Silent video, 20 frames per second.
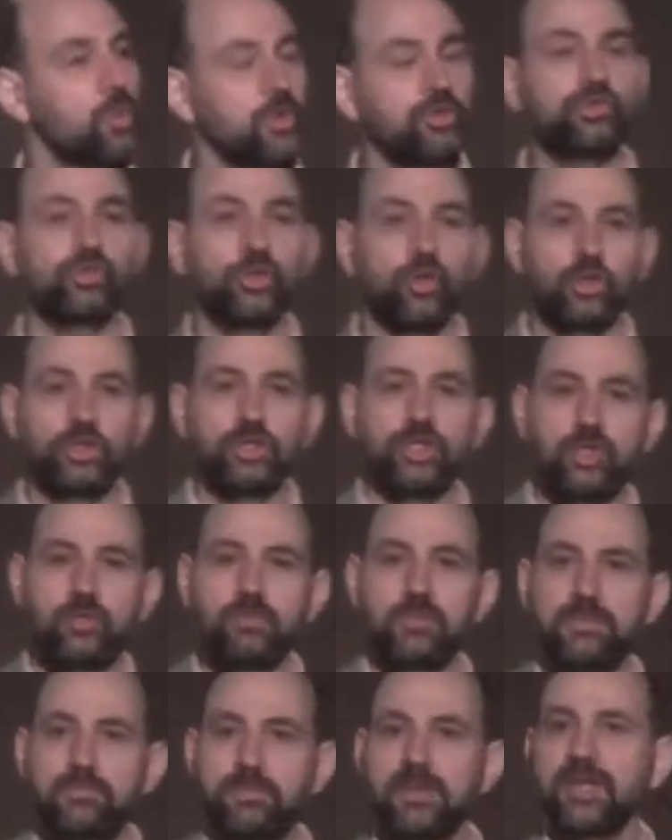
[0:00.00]
once all
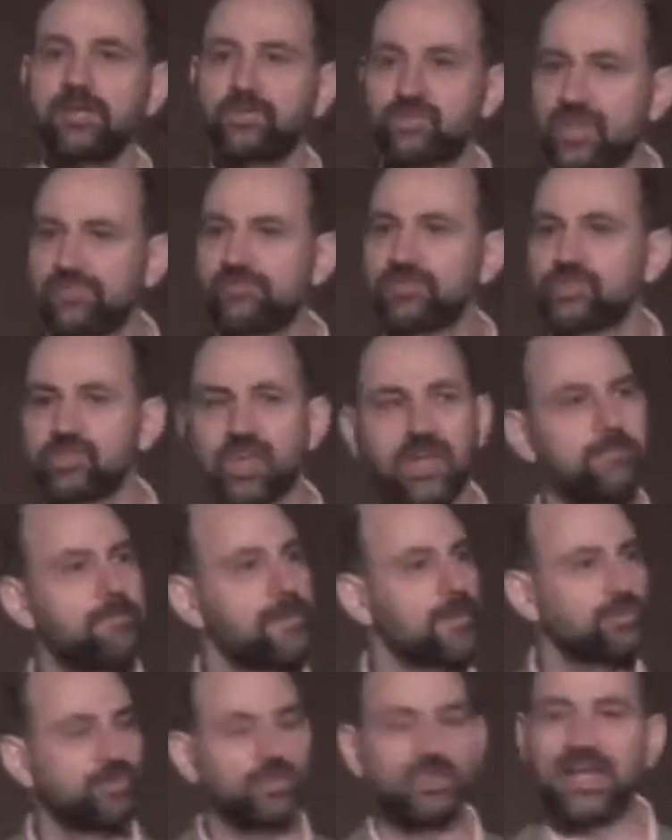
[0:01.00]
human beings have the same
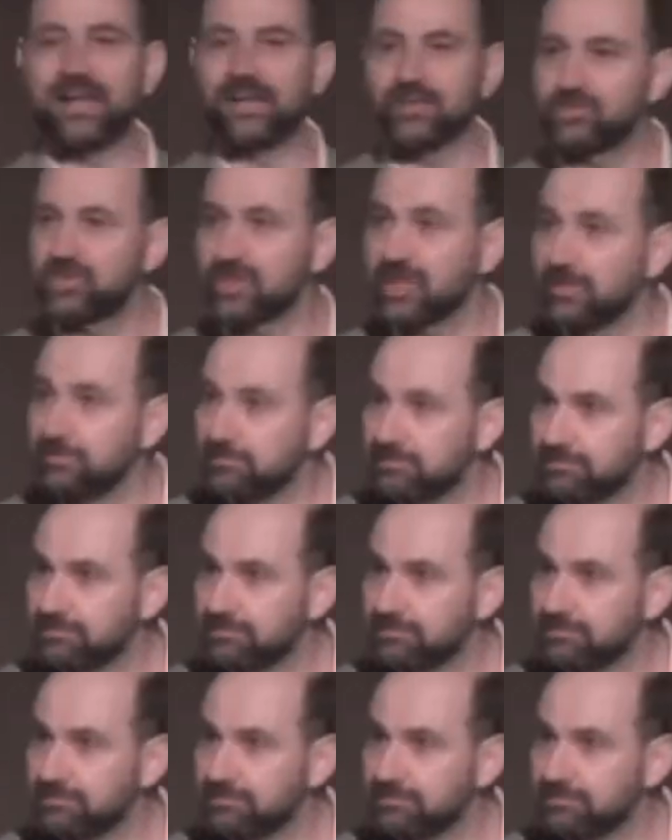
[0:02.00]
personality.